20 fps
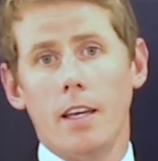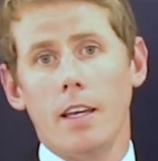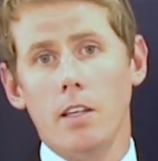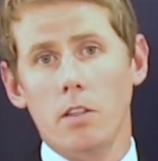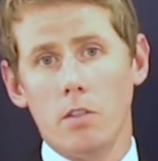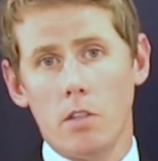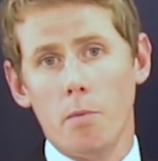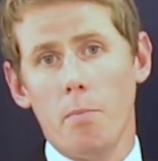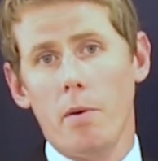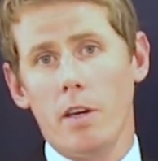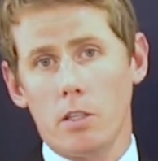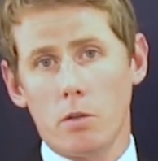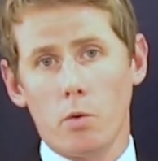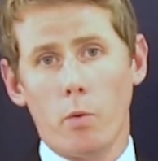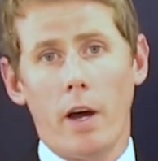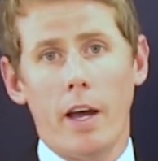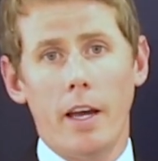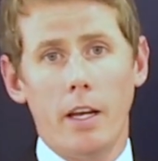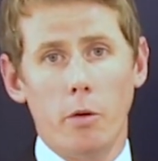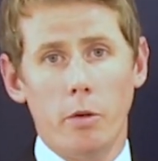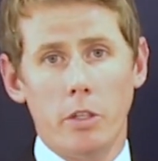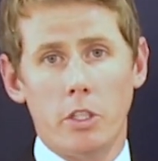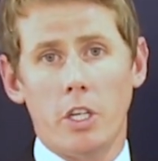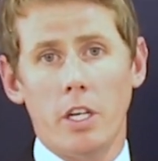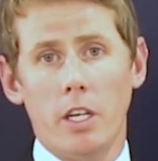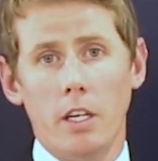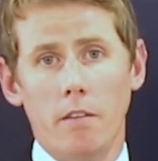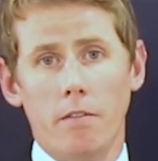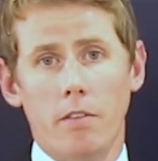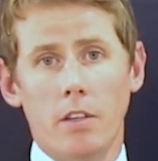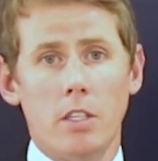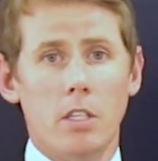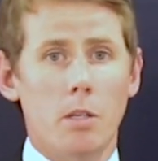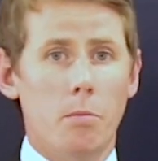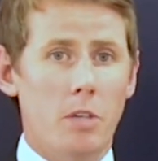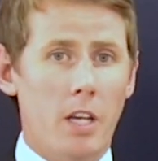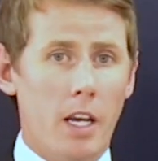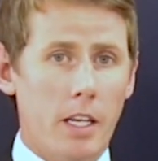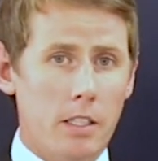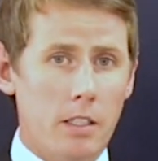is the best way to achieve this
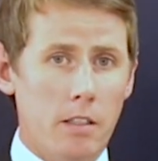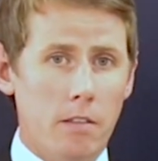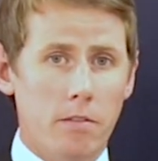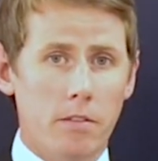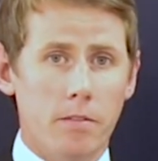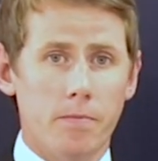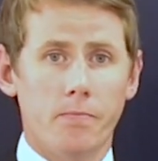objective.